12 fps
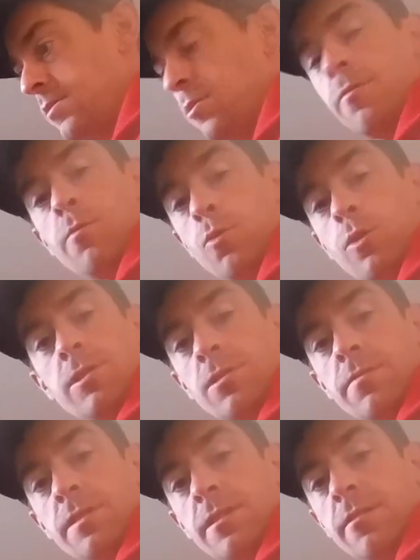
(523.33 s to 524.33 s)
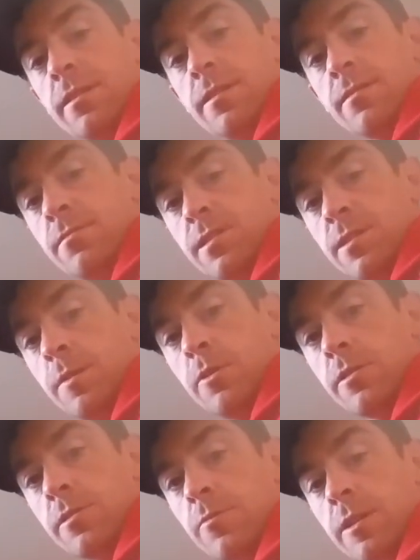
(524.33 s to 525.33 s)
so even more surface area to
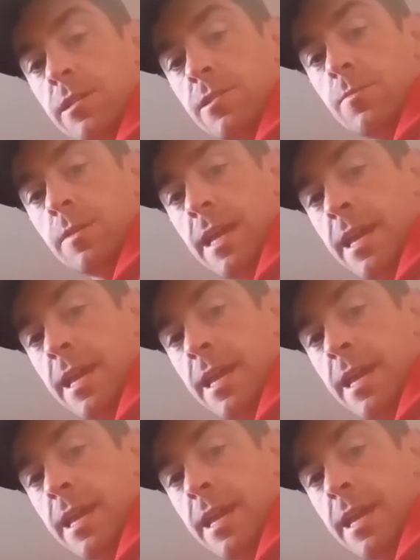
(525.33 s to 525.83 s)
smear your sweaty, stupid